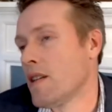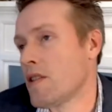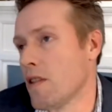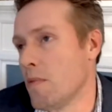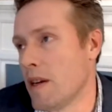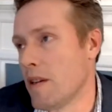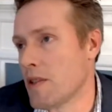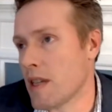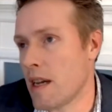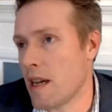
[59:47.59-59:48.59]
Silliman will
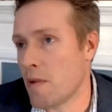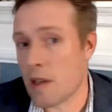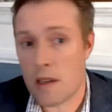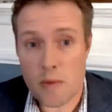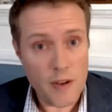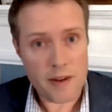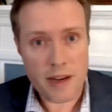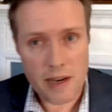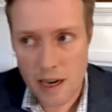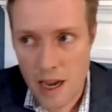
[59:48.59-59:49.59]
say, we, we found
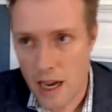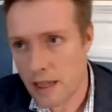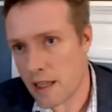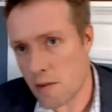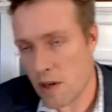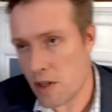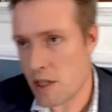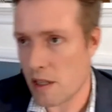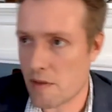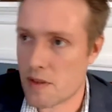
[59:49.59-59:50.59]
out at nine that the British
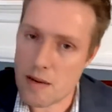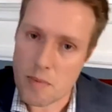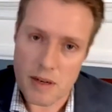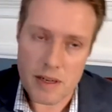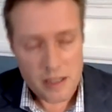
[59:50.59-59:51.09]
had left Danbury.